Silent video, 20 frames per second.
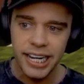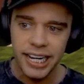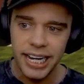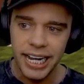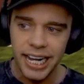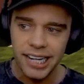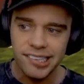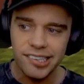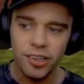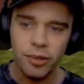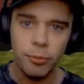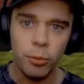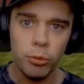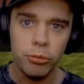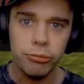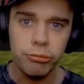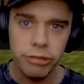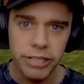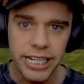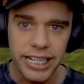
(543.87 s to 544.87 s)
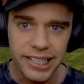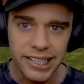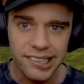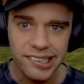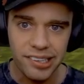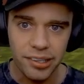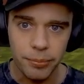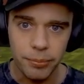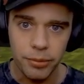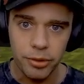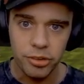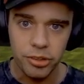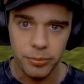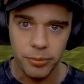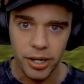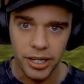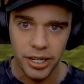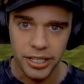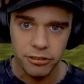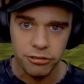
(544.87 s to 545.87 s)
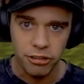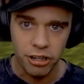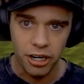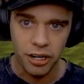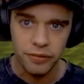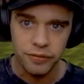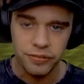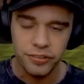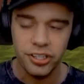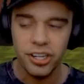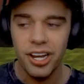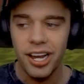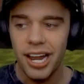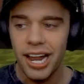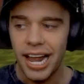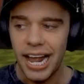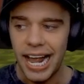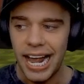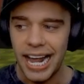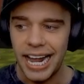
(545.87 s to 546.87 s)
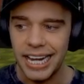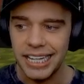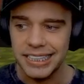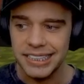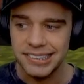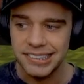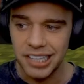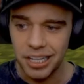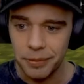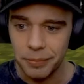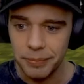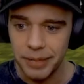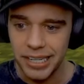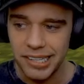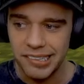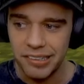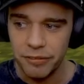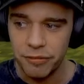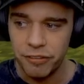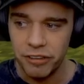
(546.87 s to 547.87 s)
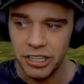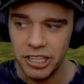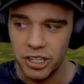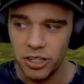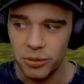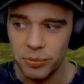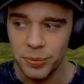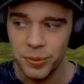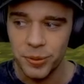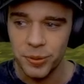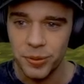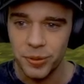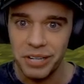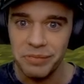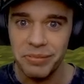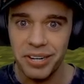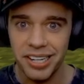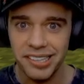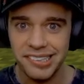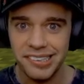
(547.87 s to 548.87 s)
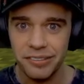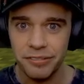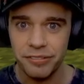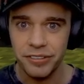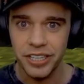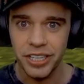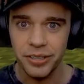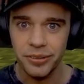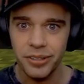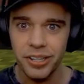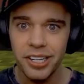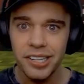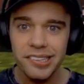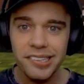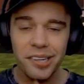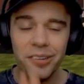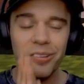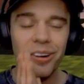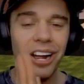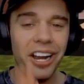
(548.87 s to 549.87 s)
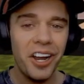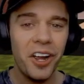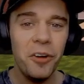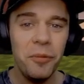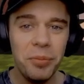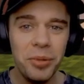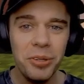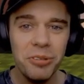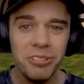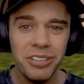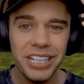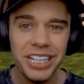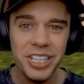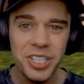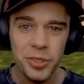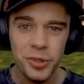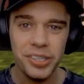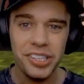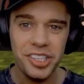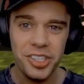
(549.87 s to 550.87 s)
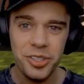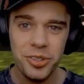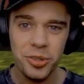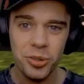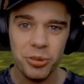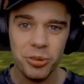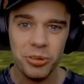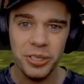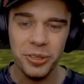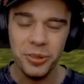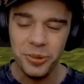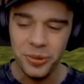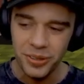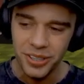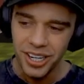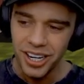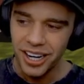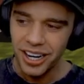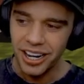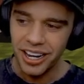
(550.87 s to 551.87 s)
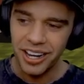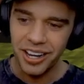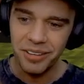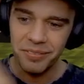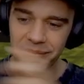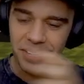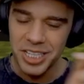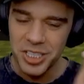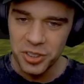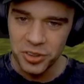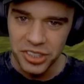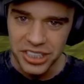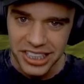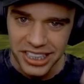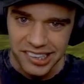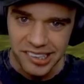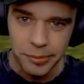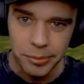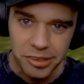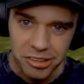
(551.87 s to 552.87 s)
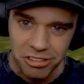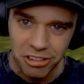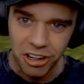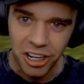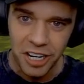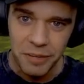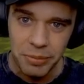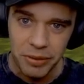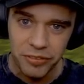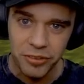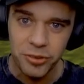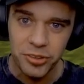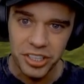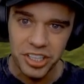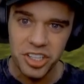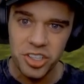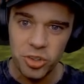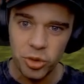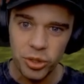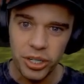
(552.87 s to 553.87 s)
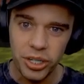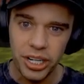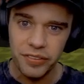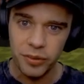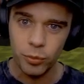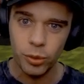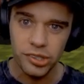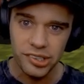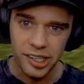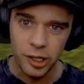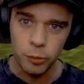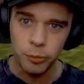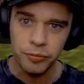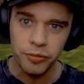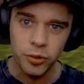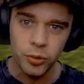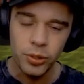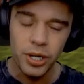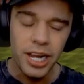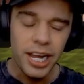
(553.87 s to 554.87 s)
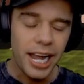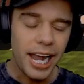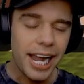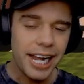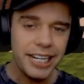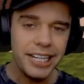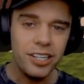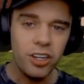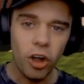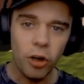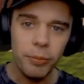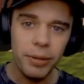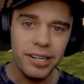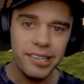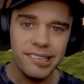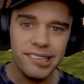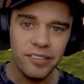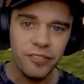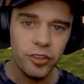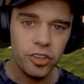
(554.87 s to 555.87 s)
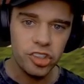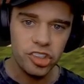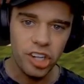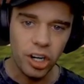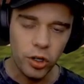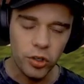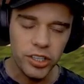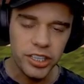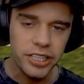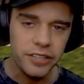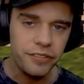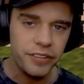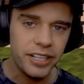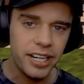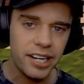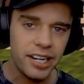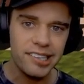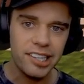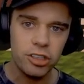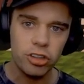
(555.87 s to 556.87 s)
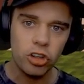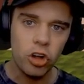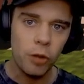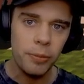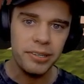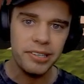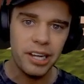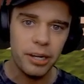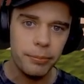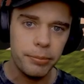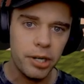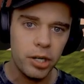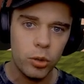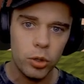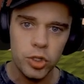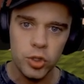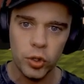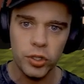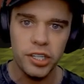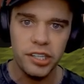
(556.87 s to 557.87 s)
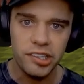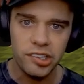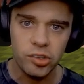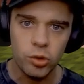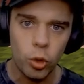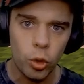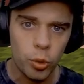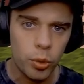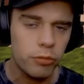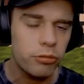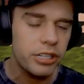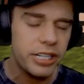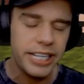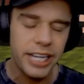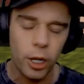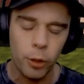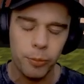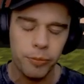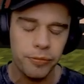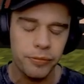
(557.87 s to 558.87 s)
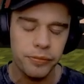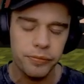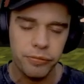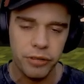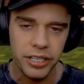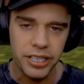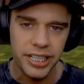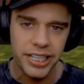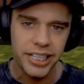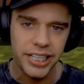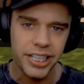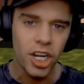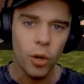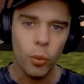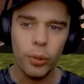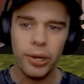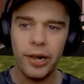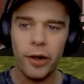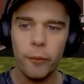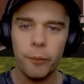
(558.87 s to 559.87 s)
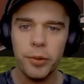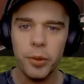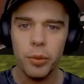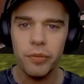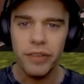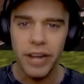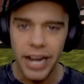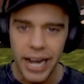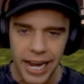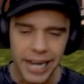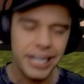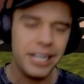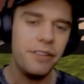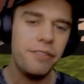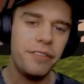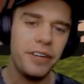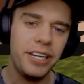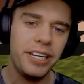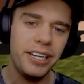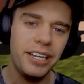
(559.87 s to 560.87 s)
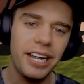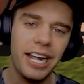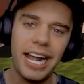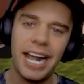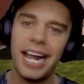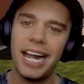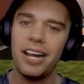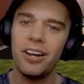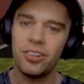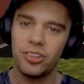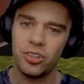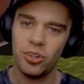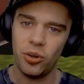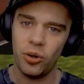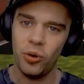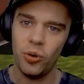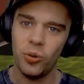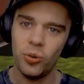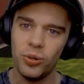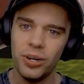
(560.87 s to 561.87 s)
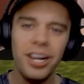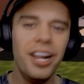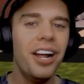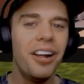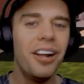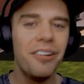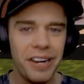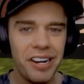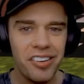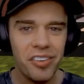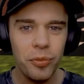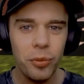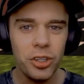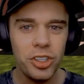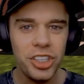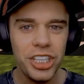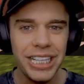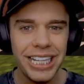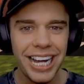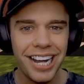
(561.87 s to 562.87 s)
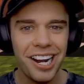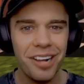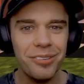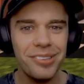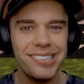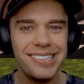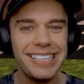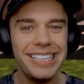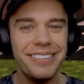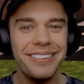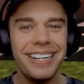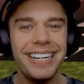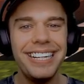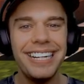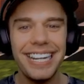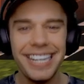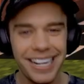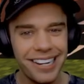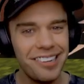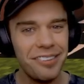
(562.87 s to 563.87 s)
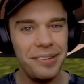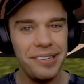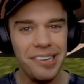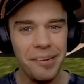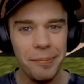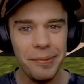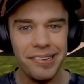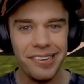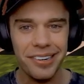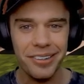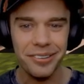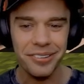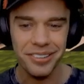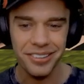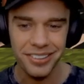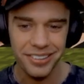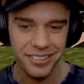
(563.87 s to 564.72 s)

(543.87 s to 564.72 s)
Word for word: It adds a lot more realism to Minecraft and uh, makes it feel a lot more immersive for you. So I hope you really enjoyed this tutorial. Um, make sure to click subscribe if you did enjoy it, if it was helpful. Any comments, if you're stuck on anything, etc., comment down below or join the Discord. We're really helpful and friendly. We'll help you with anything at all. Thanks for watching, and I will see you in next week's episode.